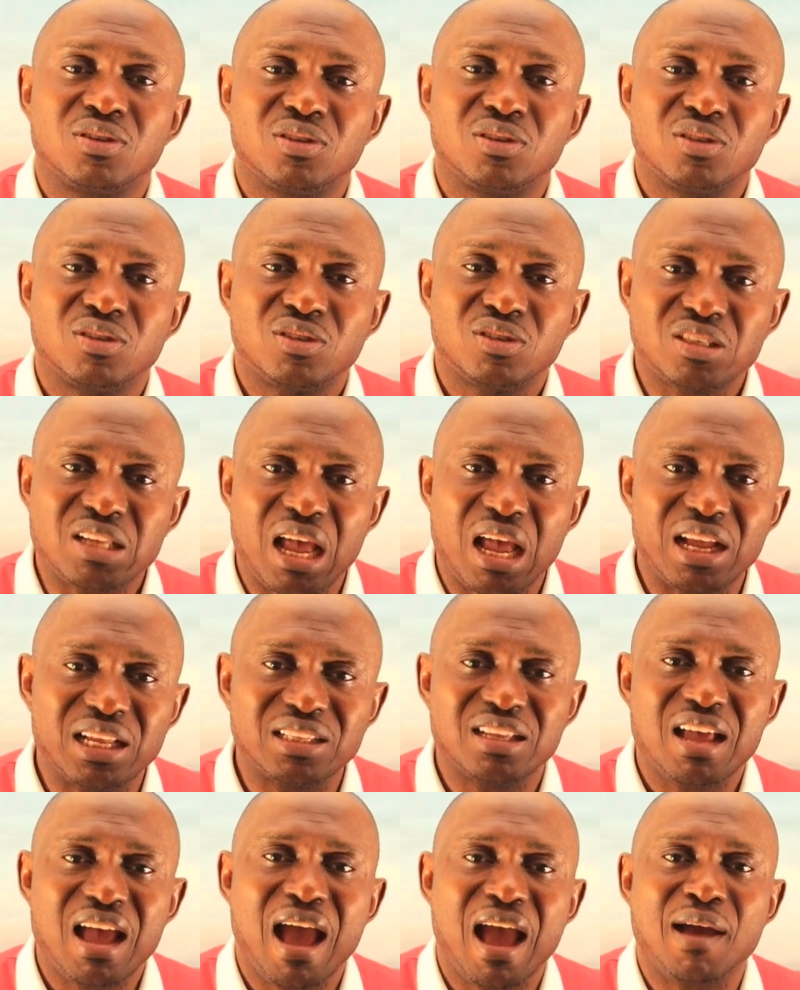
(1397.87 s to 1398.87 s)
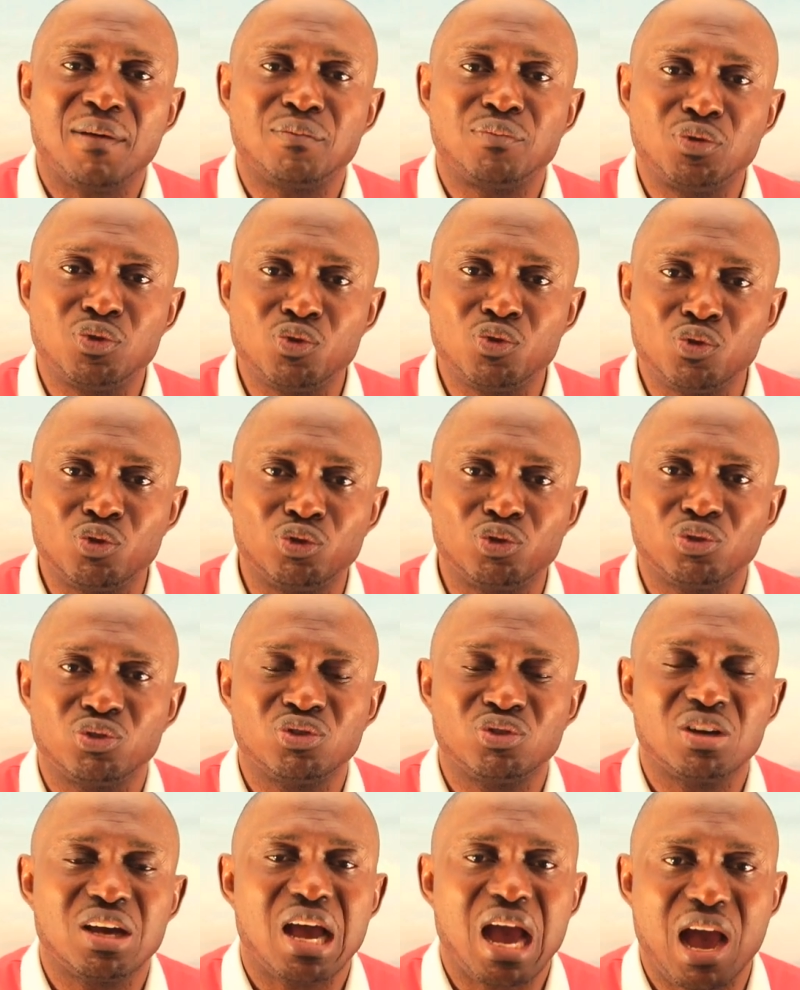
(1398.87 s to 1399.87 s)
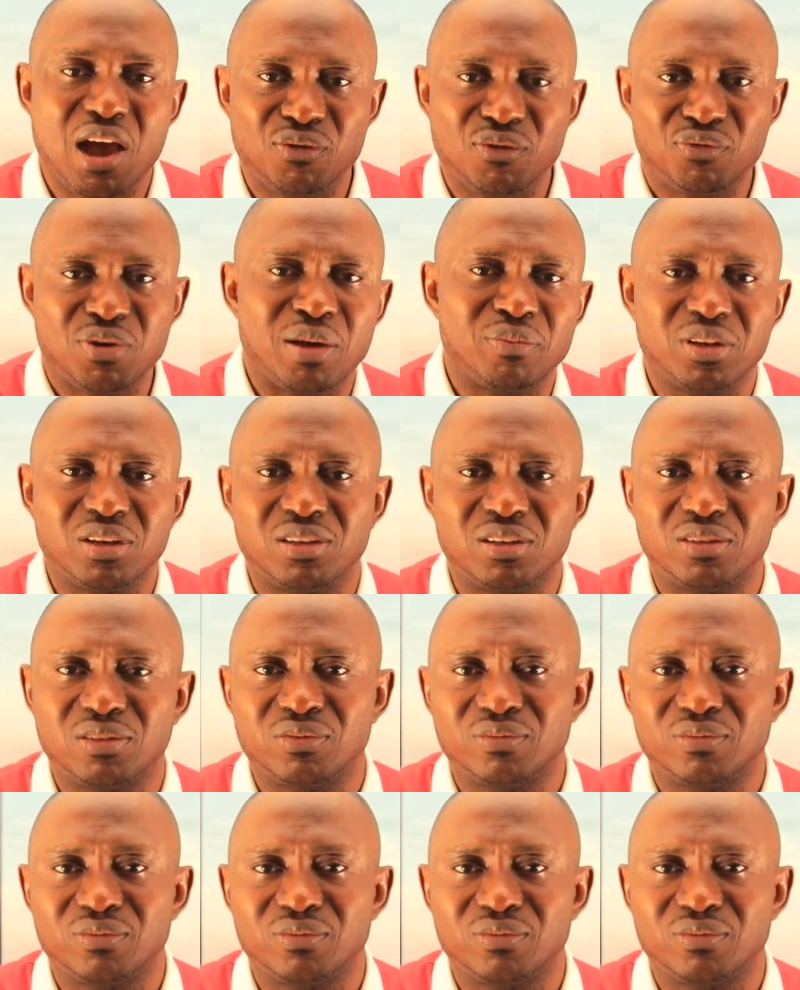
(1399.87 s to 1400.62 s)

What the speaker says: stand and build her family.